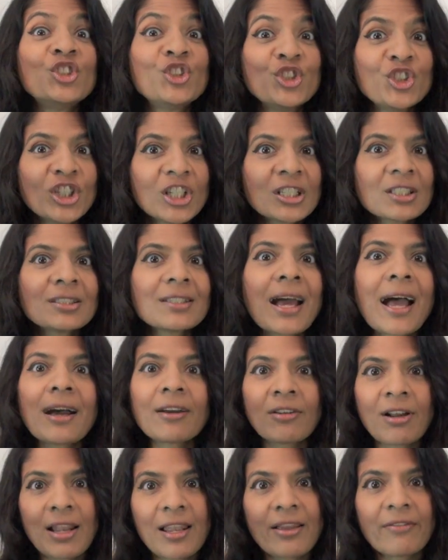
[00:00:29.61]
just
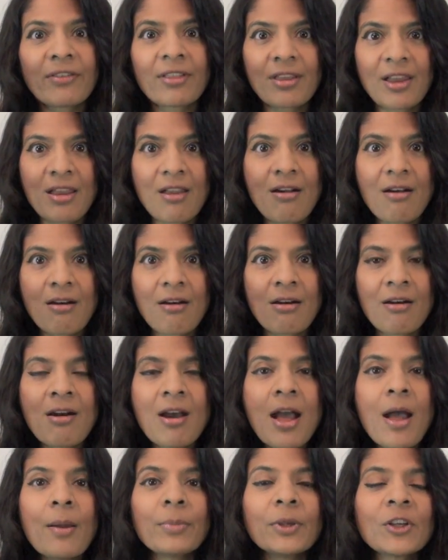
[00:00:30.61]
how clever they are
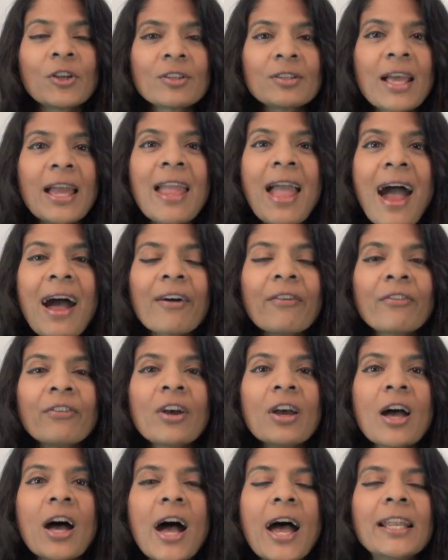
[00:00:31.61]
because they have
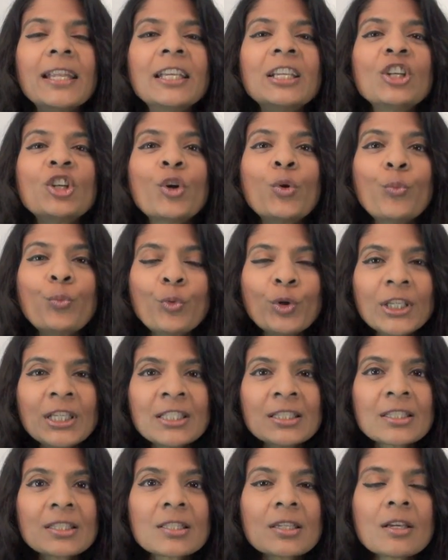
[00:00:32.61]
an
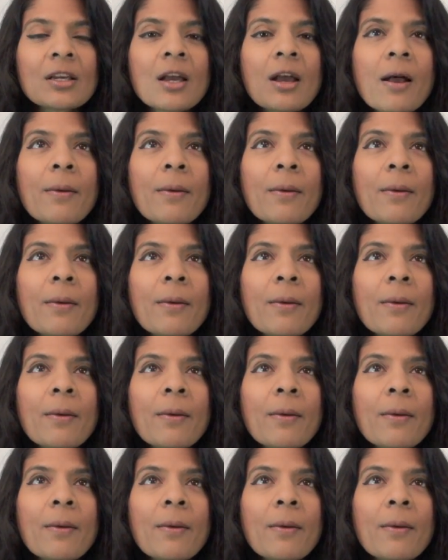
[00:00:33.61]
increased